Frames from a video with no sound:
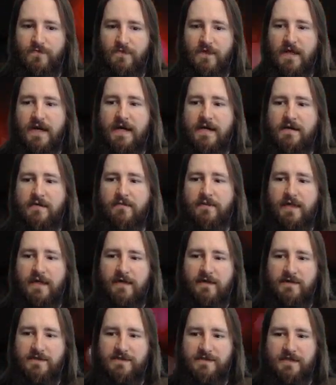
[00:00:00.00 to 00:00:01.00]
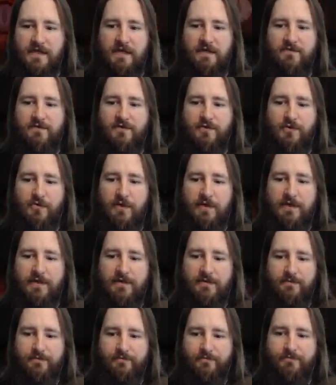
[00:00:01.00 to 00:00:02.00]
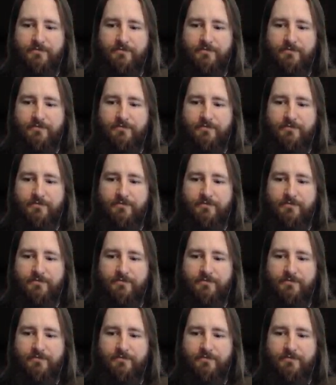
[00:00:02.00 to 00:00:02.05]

I have Lyle as kind of a cool item.